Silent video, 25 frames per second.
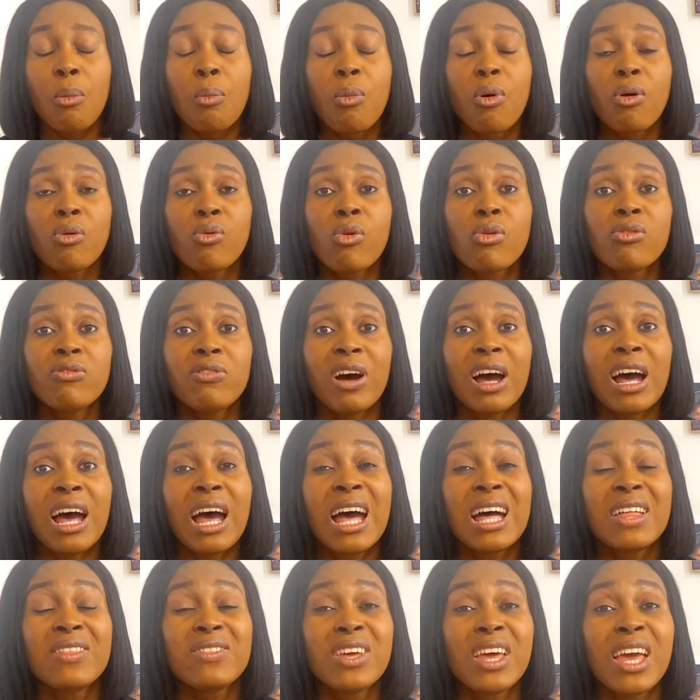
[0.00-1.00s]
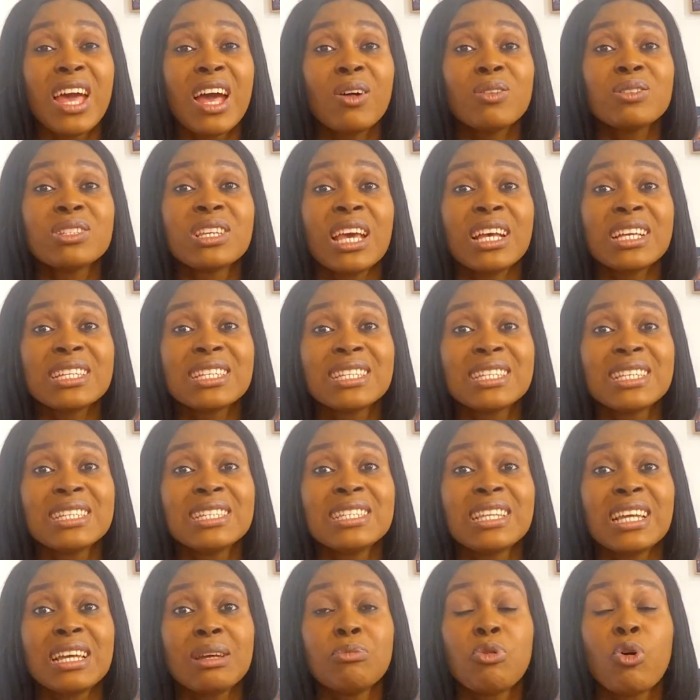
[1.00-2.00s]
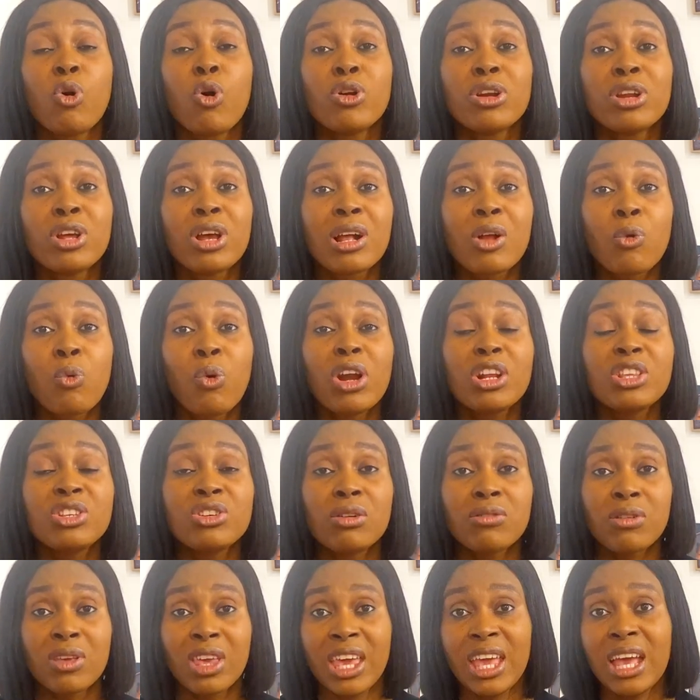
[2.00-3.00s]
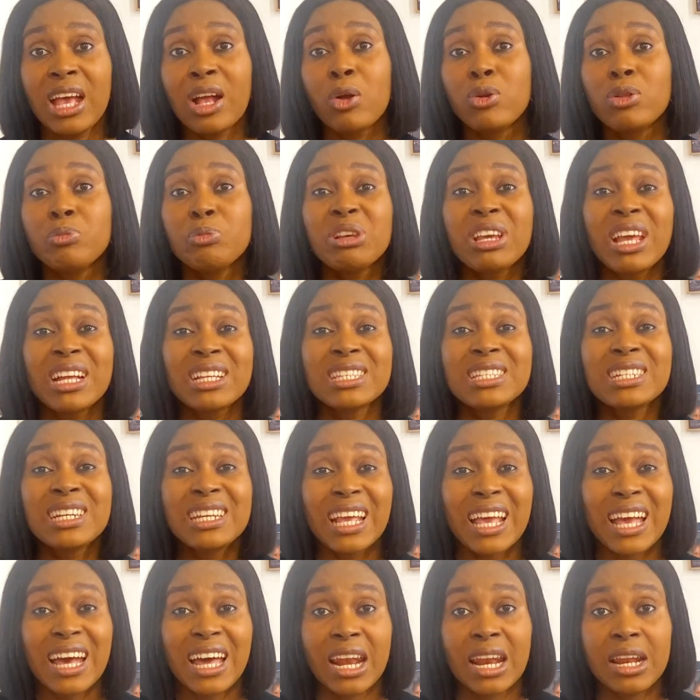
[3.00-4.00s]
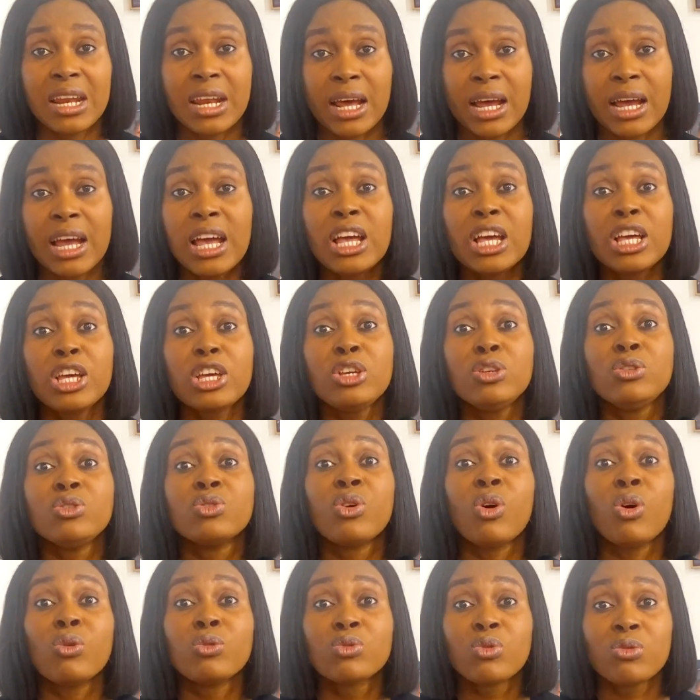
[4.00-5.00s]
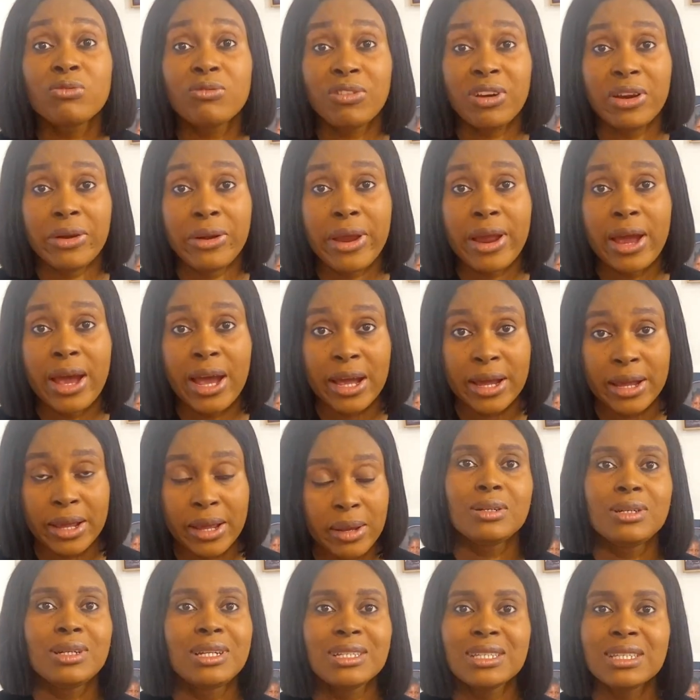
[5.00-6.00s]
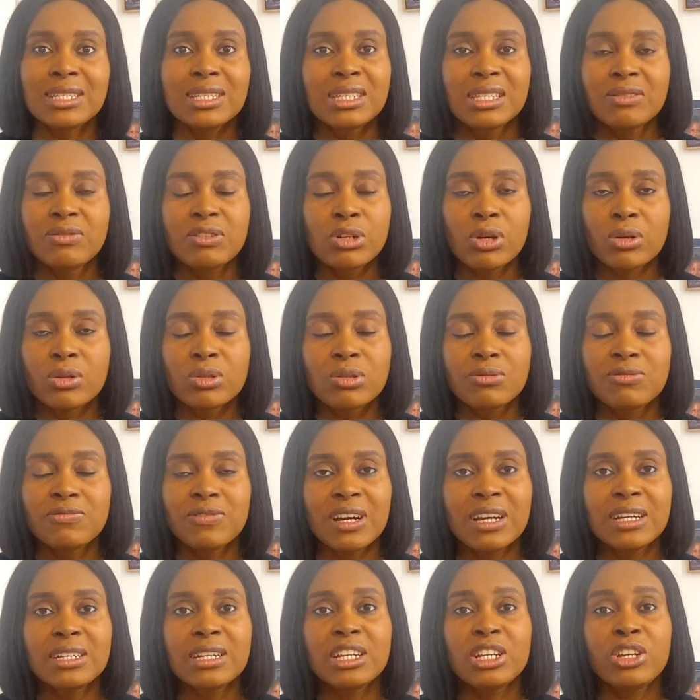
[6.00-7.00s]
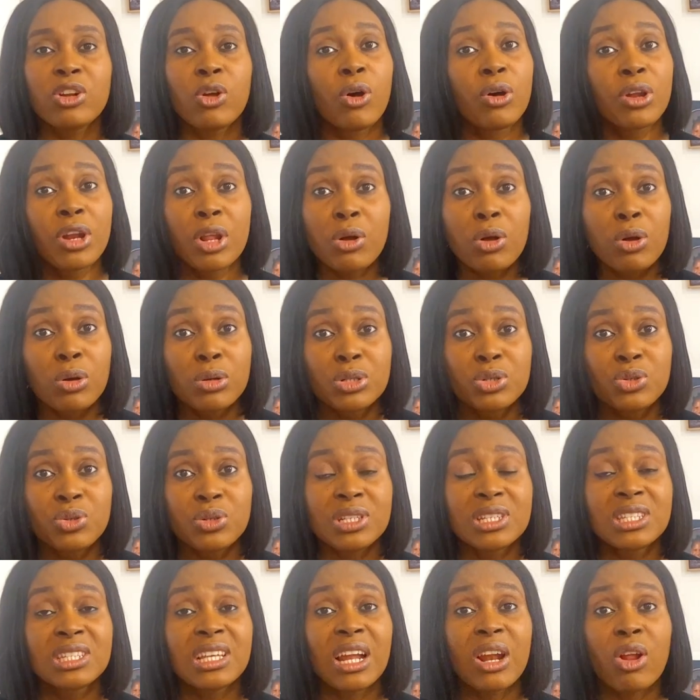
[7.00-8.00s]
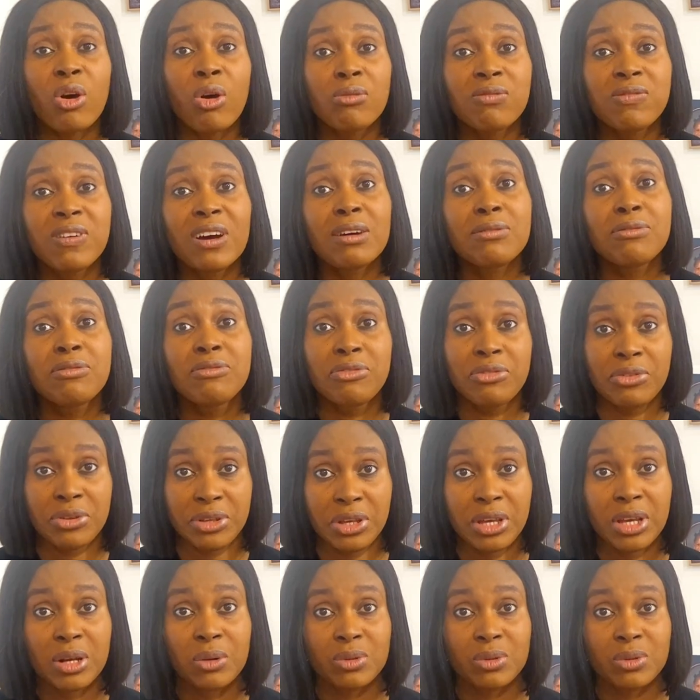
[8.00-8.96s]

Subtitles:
Moreover, the healthcare system or the quality of care you're going to be getting in Canada is also very high. This is difficult to find in other countries that offer free